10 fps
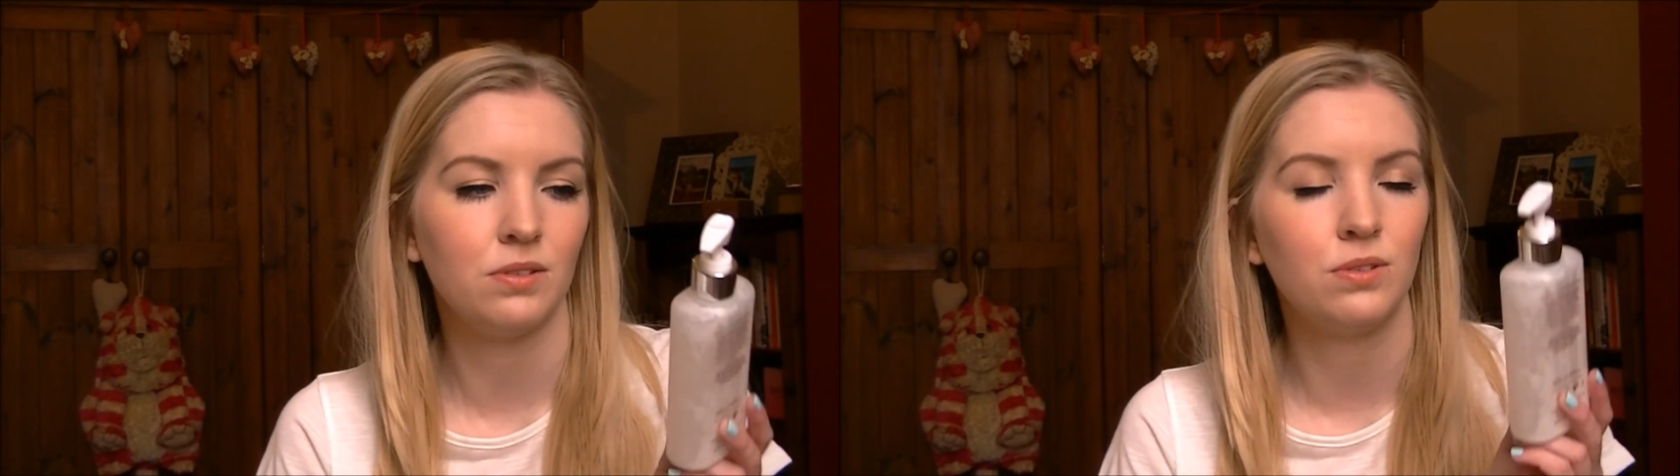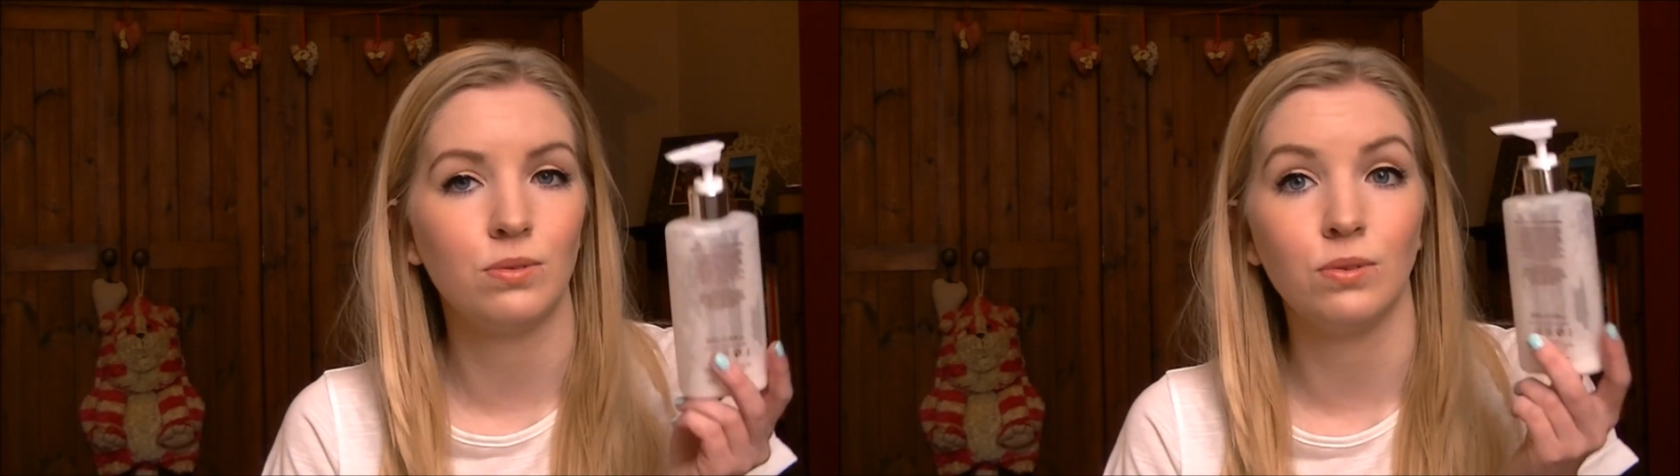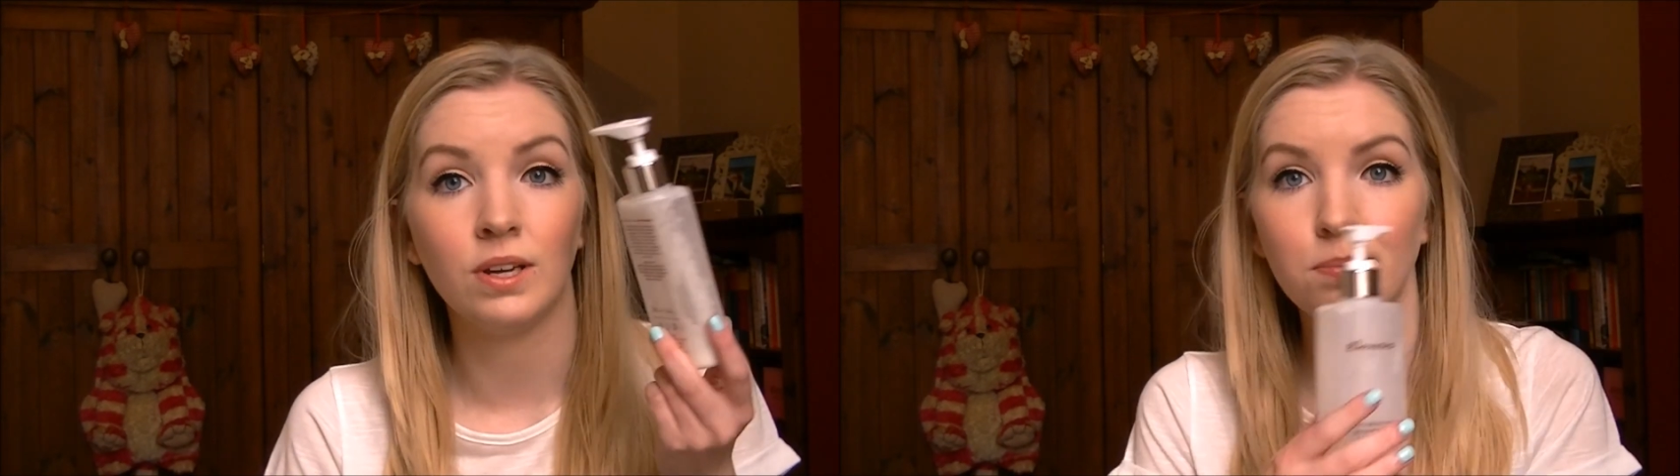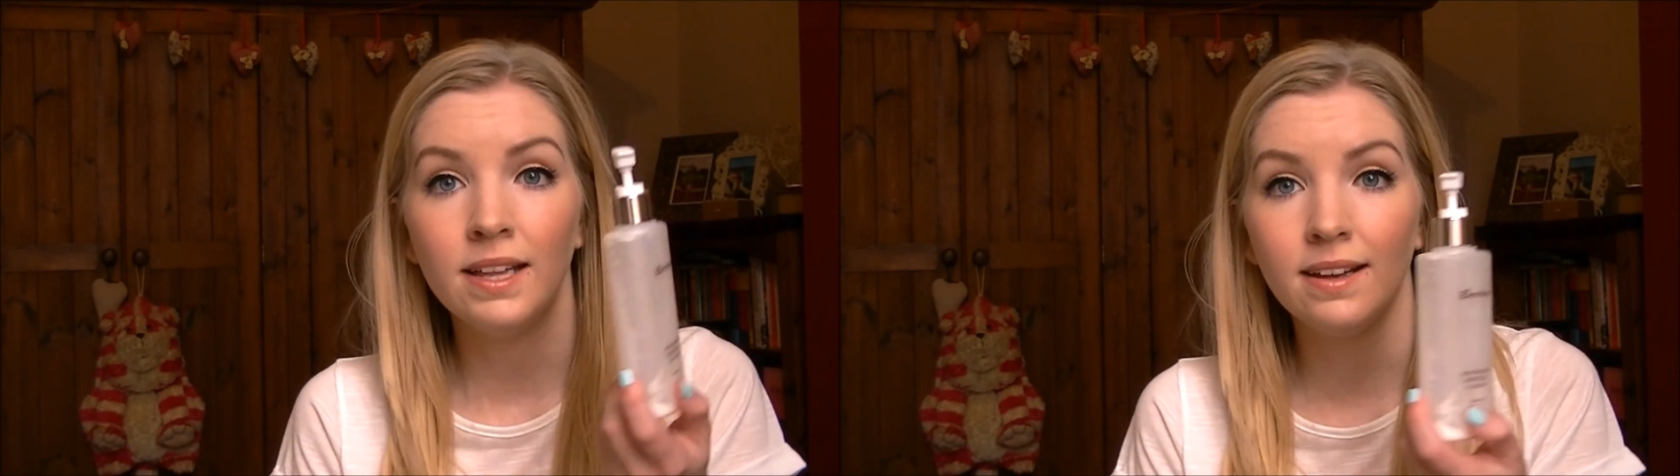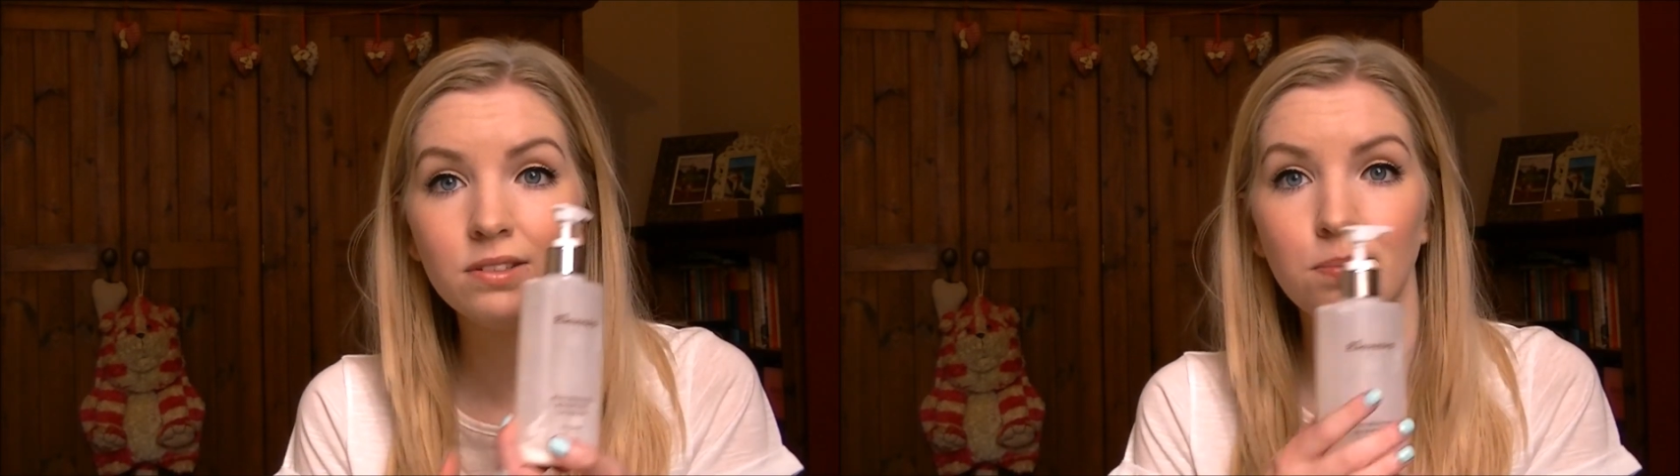So
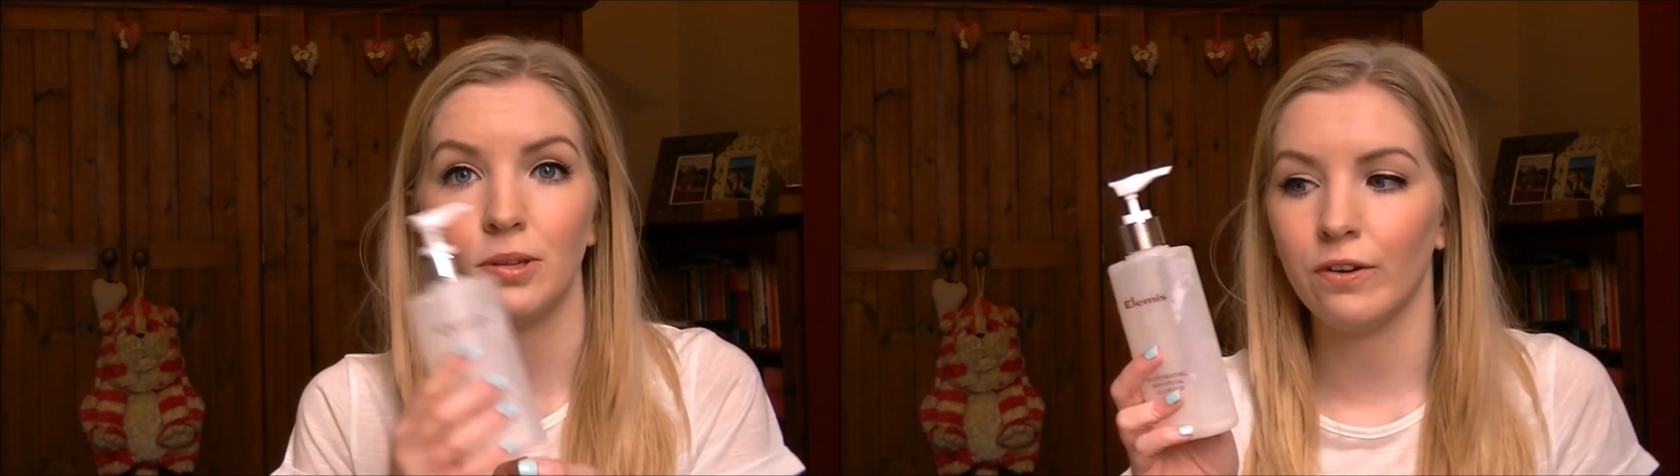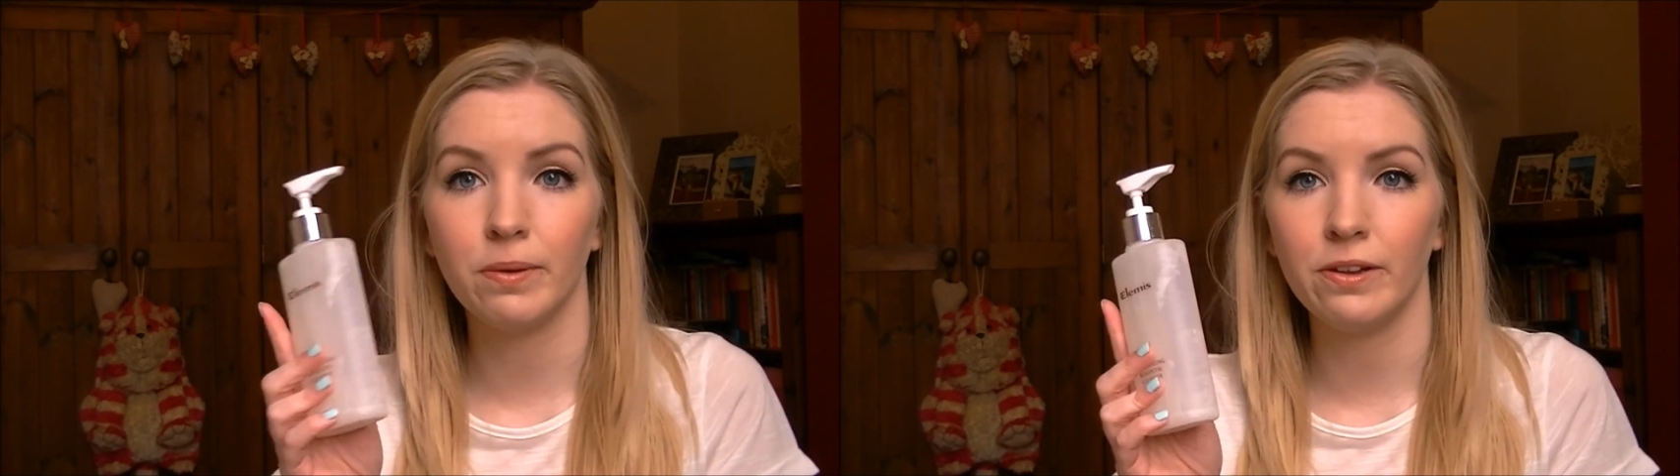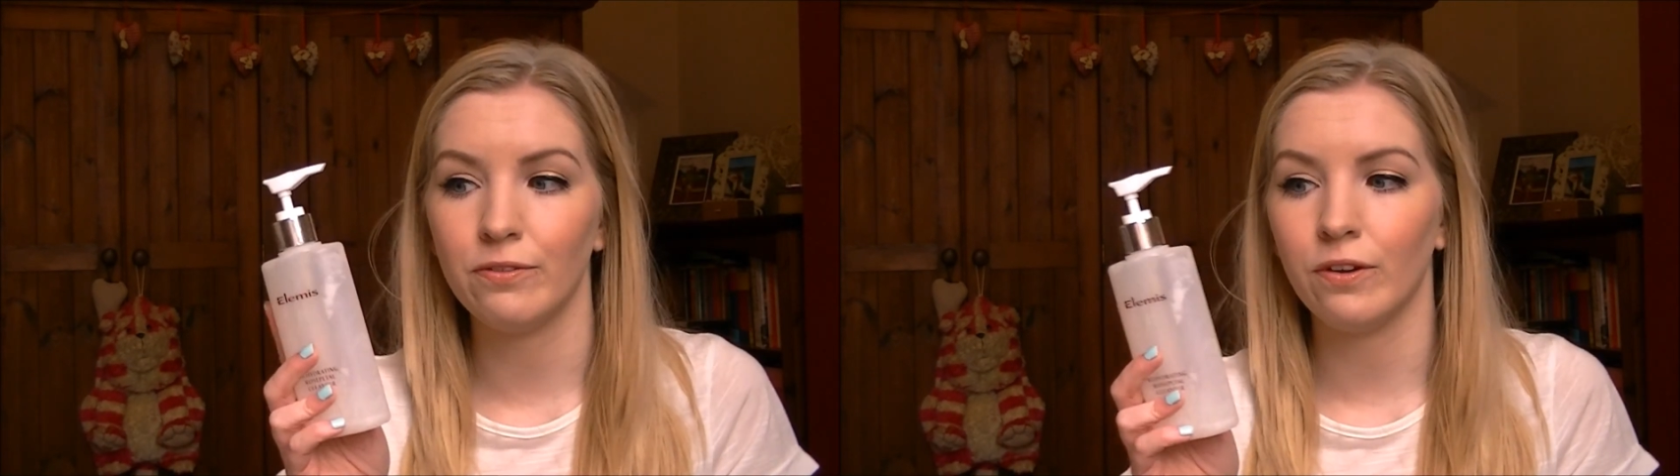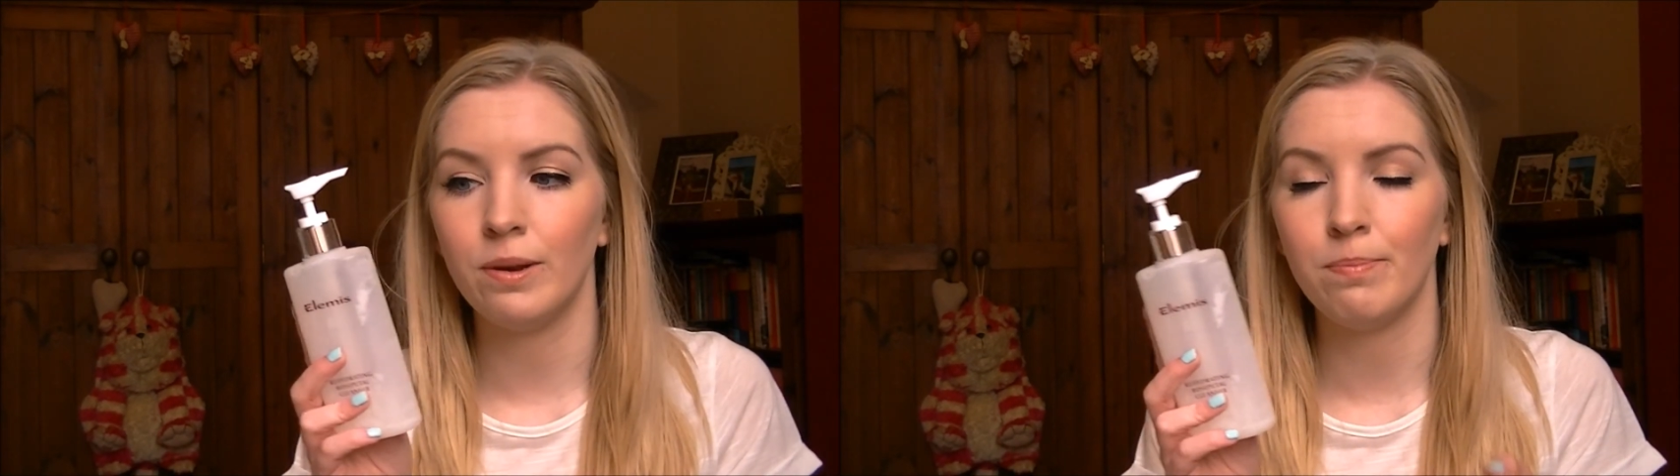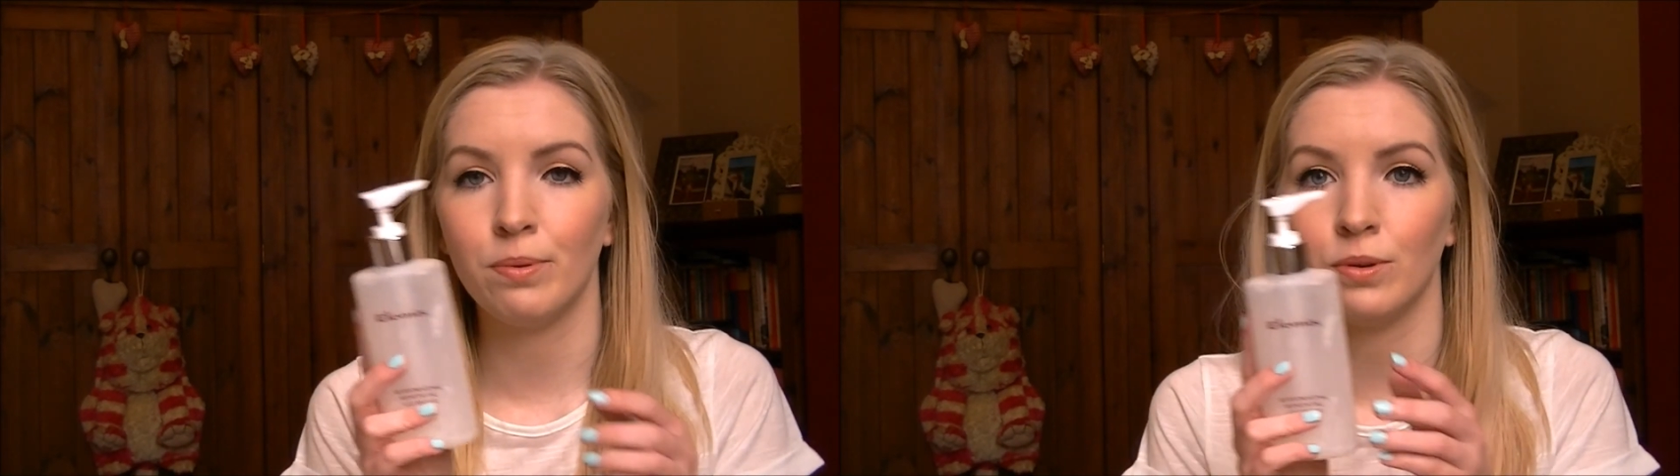that was a plus point for
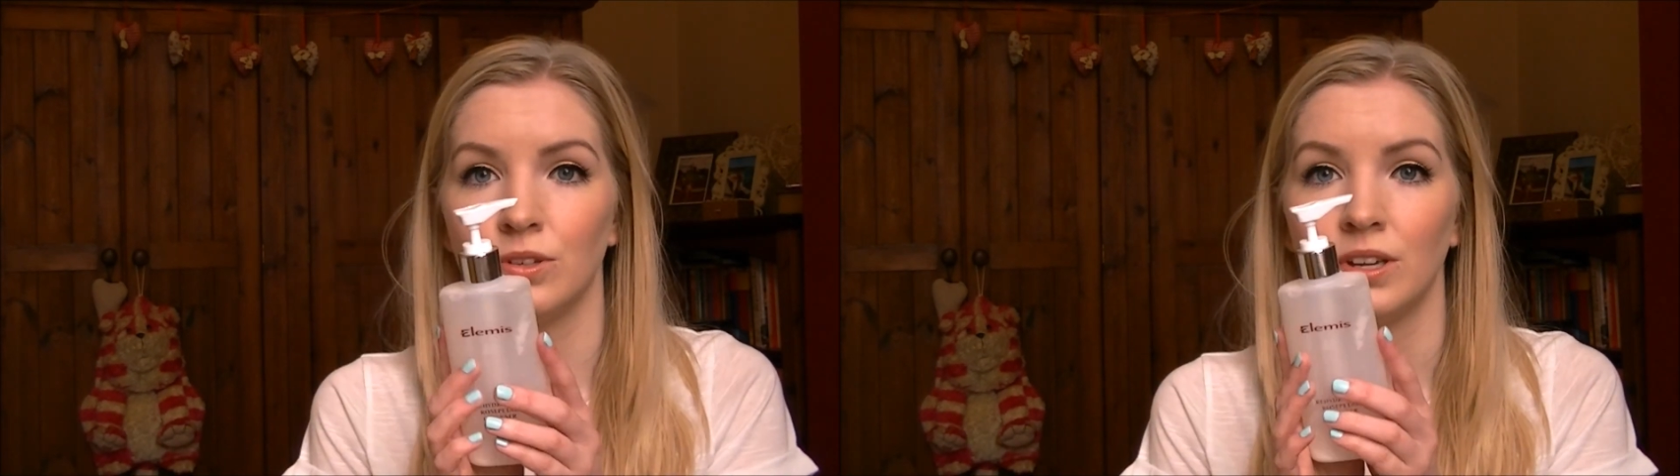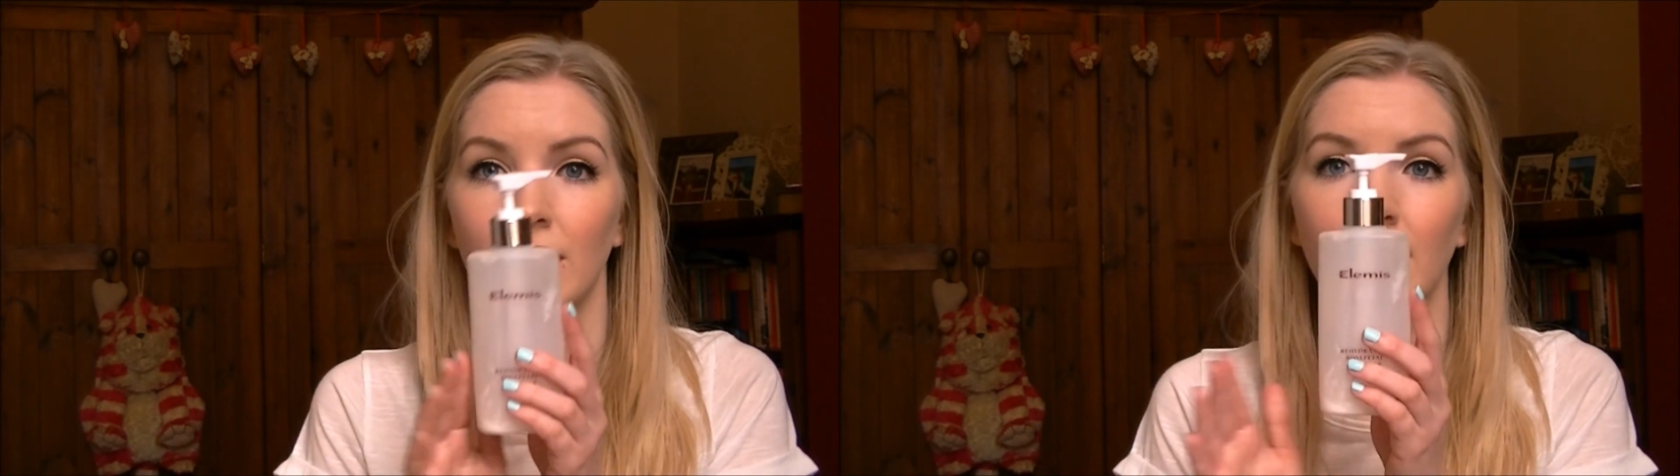it, but